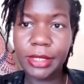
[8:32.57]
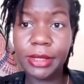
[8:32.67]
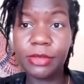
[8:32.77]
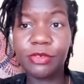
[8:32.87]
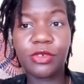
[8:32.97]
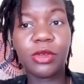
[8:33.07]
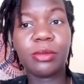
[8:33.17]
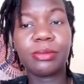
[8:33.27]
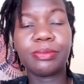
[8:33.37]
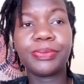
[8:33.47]

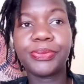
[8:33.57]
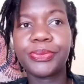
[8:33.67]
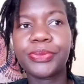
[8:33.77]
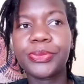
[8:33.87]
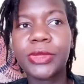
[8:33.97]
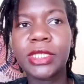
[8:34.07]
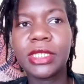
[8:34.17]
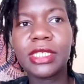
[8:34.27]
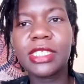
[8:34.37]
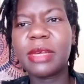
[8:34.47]
from
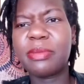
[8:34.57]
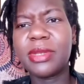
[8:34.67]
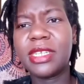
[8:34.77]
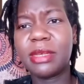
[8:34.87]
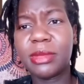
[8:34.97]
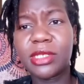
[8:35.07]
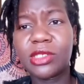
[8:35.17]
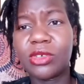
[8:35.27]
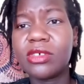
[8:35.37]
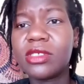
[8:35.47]
these epidemic
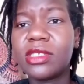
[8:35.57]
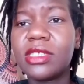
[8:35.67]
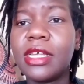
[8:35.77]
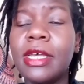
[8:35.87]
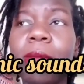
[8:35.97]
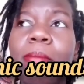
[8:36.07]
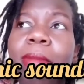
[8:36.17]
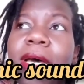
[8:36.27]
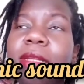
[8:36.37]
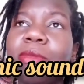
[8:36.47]
songs,
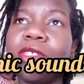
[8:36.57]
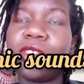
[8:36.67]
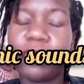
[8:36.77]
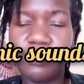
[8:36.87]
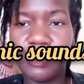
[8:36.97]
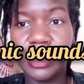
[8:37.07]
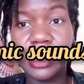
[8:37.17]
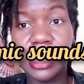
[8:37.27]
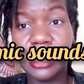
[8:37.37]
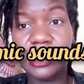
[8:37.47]
but most of
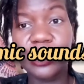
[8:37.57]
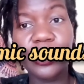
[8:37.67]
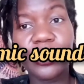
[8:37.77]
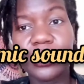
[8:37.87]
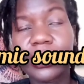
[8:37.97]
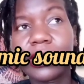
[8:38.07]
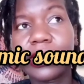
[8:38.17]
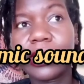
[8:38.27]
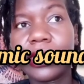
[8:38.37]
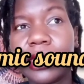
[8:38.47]
their songs,
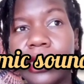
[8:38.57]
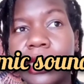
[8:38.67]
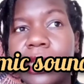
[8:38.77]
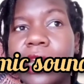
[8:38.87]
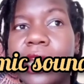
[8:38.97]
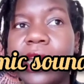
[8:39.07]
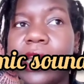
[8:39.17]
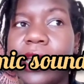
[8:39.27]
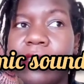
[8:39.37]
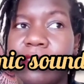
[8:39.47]

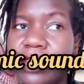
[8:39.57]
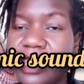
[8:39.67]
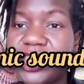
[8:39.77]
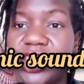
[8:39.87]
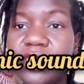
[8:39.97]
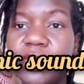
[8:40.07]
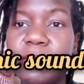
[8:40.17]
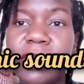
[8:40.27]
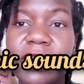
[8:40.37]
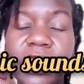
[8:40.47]
they are genuine,
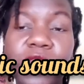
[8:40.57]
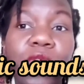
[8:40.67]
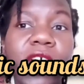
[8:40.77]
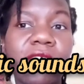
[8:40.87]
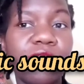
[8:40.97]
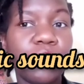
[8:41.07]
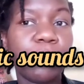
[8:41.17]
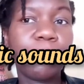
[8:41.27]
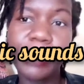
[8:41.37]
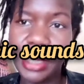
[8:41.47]
but then you have to
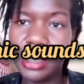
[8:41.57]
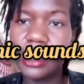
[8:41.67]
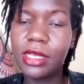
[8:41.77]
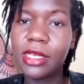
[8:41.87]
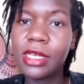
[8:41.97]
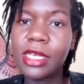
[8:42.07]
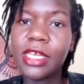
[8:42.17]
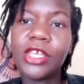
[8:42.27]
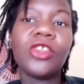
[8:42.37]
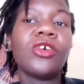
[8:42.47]
pay
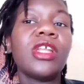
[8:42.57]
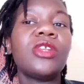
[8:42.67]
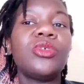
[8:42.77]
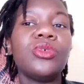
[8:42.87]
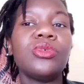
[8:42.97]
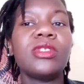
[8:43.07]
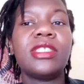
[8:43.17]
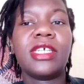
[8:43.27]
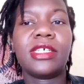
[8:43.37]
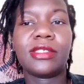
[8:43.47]
in order to use
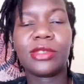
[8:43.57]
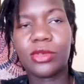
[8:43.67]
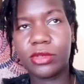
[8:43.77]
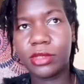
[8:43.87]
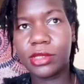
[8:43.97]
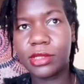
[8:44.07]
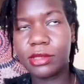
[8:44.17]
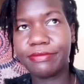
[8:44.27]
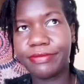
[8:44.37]
their songs.